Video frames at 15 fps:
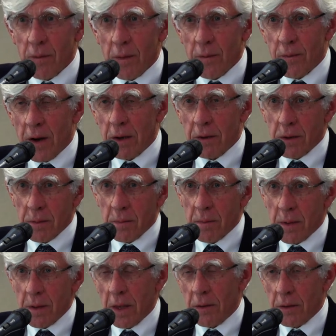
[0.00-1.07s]
France,
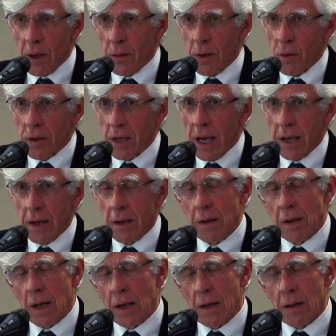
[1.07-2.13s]
UK
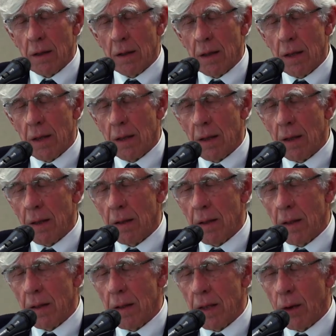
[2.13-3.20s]
and
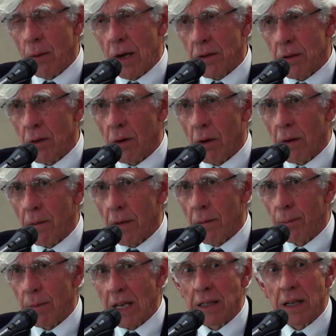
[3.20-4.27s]
US
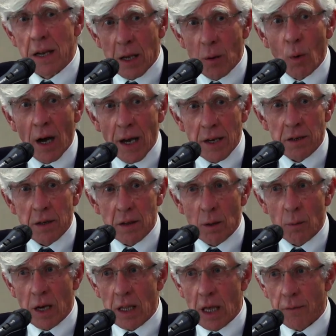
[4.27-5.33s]
haven't been lily white in the
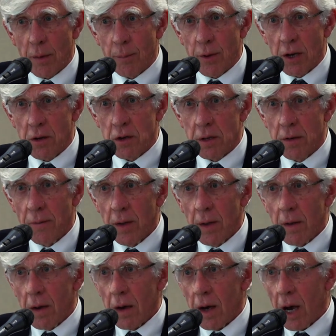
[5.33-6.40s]
way they've approached
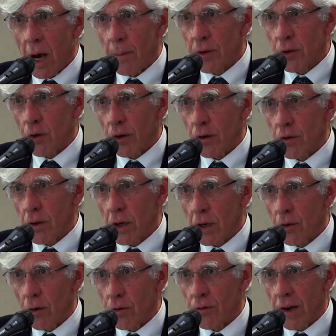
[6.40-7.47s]
arms
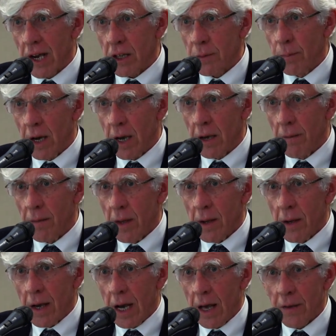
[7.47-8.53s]
contracts by
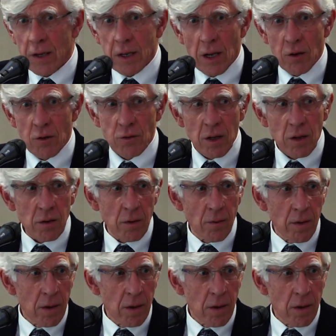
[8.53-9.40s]
other countries.